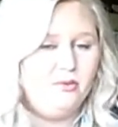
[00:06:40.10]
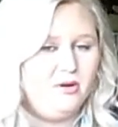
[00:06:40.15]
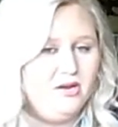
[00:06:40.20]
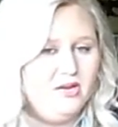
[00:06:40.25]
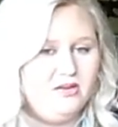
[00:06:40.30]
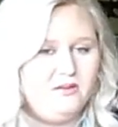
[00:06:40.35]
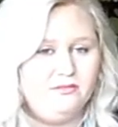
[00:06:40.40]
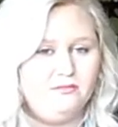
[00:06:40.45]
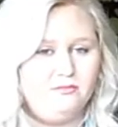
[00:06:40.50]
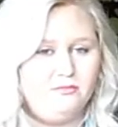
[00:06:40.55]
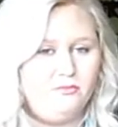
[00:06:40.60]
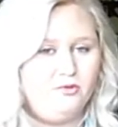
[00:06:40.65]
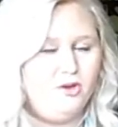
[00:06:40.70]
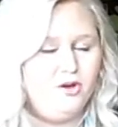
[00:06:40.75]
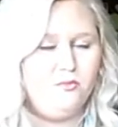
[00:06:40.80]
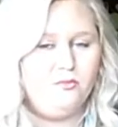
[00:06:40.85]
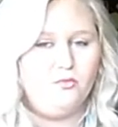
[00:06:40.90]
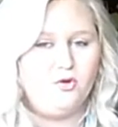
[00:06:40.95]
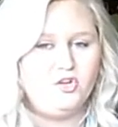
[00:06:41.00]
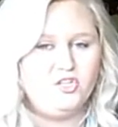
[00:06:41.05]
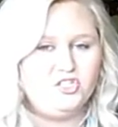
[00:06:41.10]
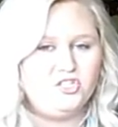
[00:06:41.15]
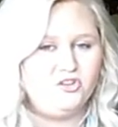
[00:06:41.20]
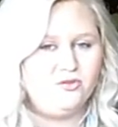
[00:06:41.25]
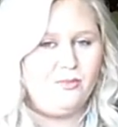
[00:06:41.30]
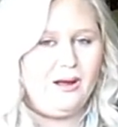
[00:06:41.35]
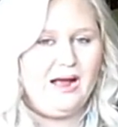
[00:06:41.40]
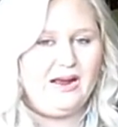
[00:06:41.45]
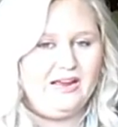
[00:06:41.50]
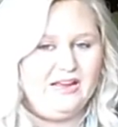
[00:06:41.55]
putting
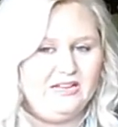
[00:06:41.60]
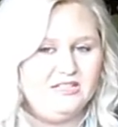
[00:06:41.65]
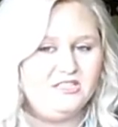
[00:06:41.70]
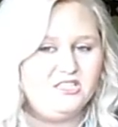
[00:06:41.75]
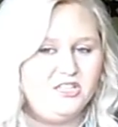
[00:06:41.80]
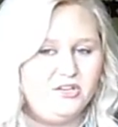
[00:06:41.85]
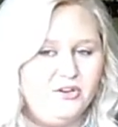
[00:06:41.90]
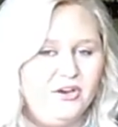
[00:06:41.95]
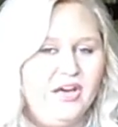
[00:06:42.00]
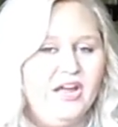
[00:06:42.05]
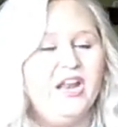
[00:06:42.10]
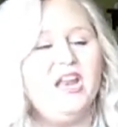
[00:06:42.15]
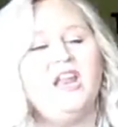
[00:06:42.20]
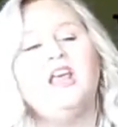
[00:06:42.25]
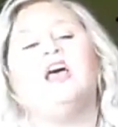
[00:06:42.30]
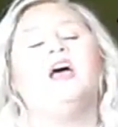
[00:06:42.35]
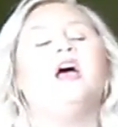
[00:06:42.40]
moisture back into it.